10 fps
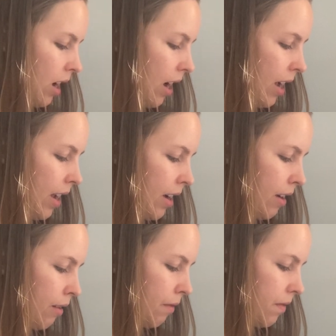I
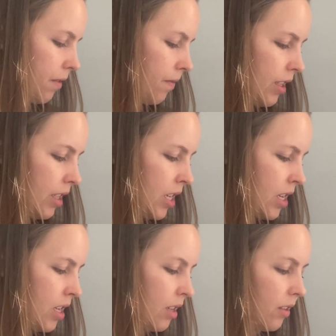have
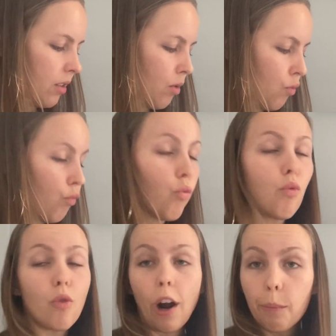these
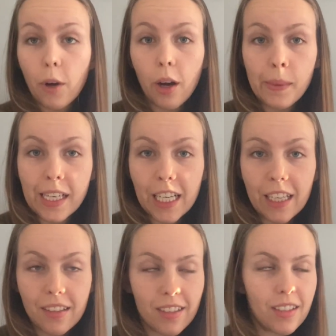rom-com
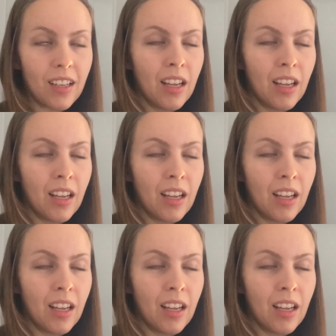ideas.